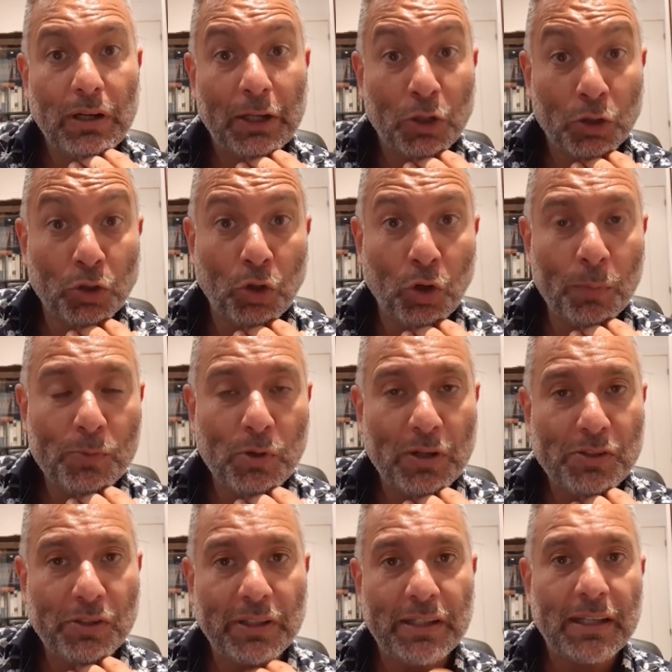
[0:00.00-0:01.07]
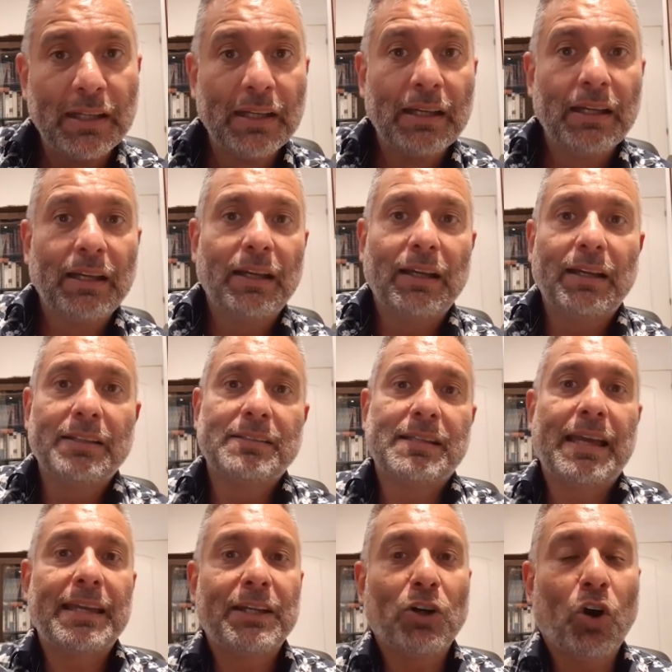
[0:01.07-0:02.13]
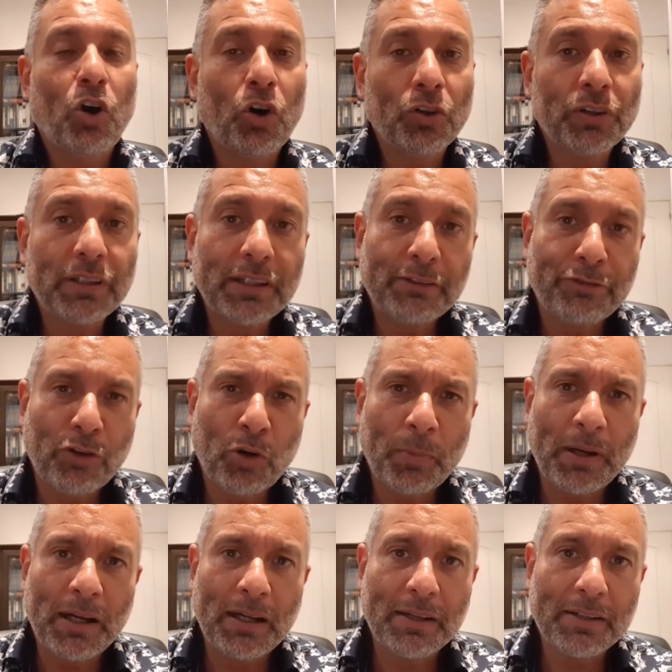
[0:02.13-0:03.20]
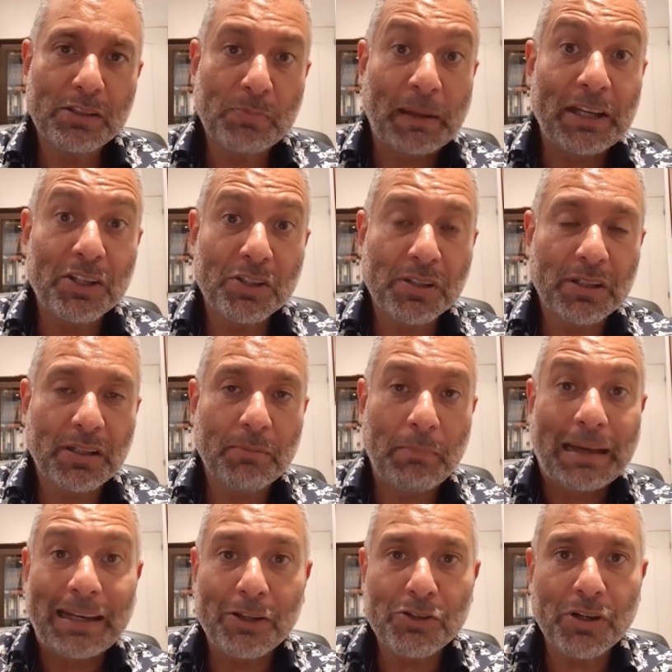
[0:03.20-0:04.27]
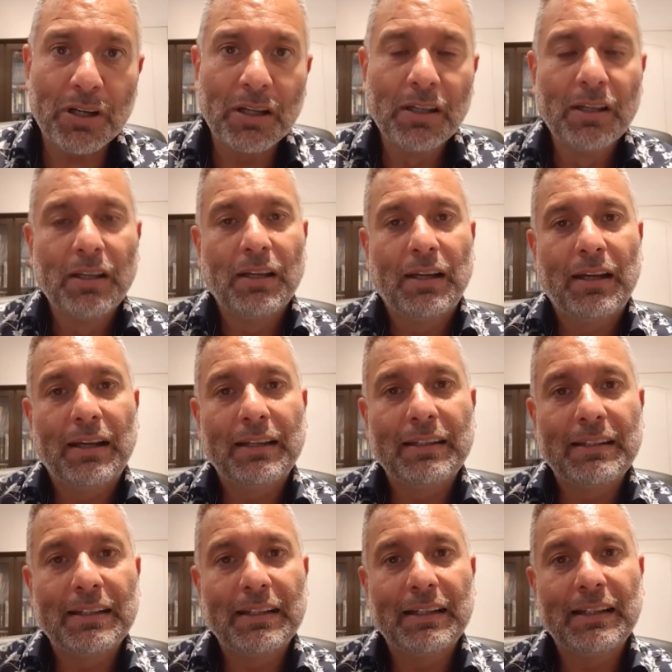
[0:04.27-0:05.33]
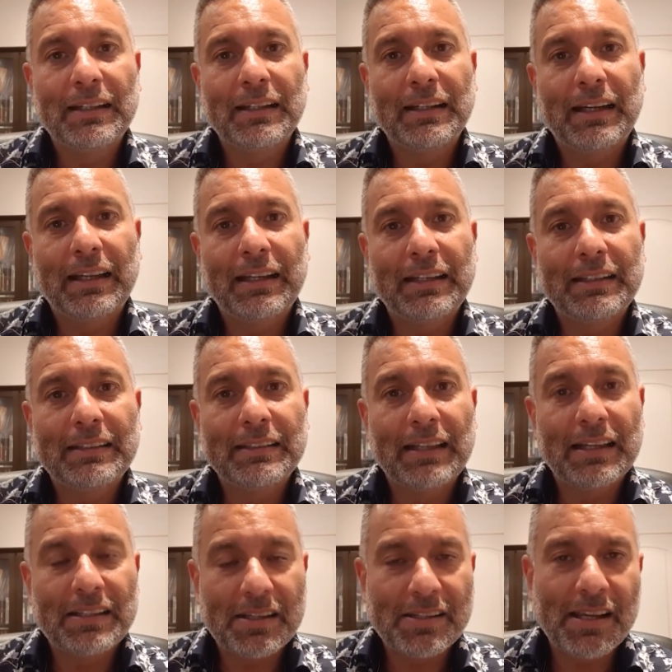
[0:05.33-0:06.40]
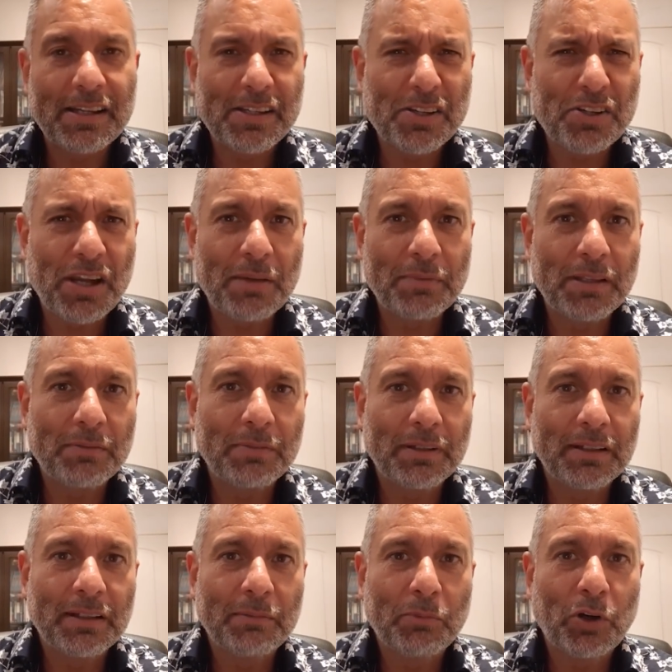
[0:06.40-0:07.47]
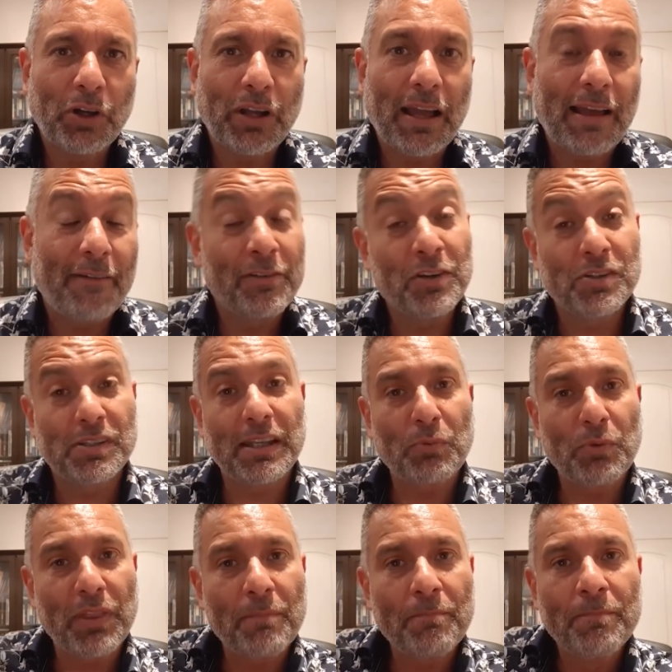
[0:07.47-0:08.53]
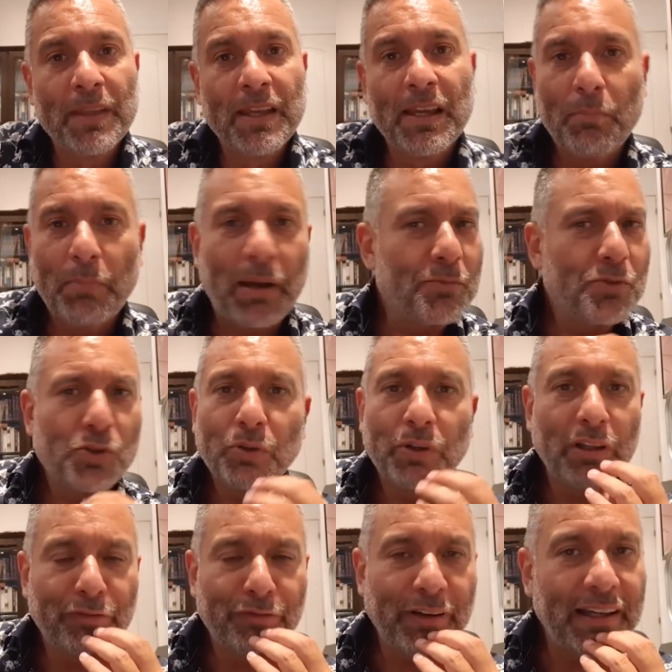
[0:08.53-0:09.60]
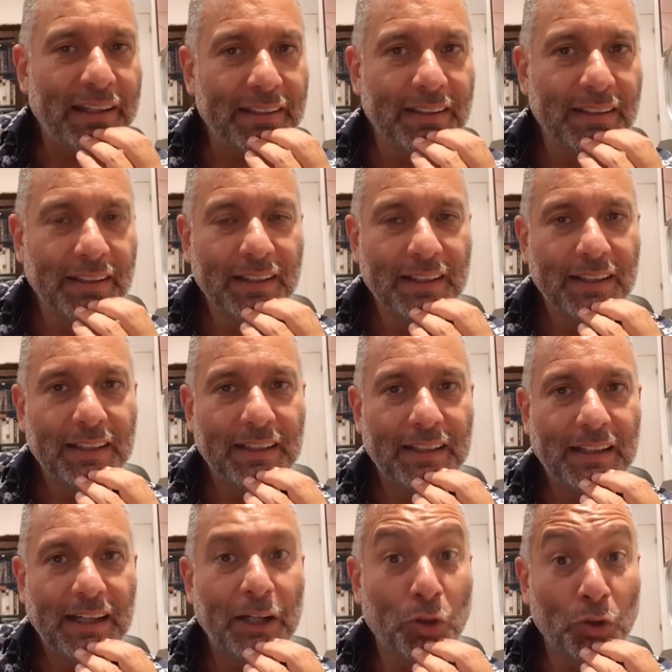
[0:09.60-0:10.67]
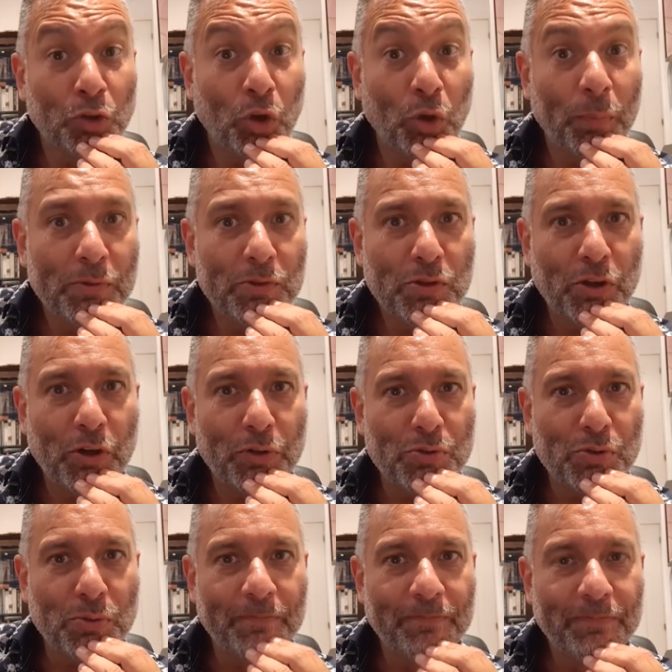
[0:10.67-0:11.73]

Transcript: good club to actually take on the former Spanish manager. And as I say, it's a shame that Monaco haven't stick with him, but I'm sure he'll find a good club to go to.